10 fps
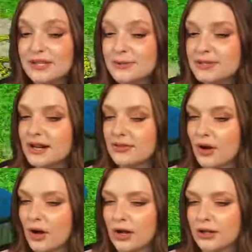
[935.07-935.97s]
he was an
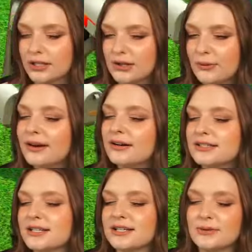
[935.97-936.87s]
adult he waited
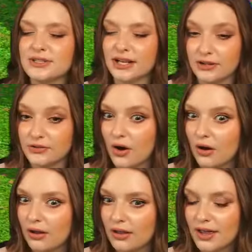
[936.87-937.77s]
until he was an
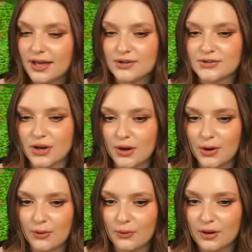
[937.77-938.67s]
adult
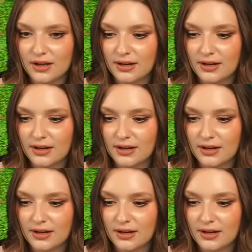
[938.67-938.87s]
so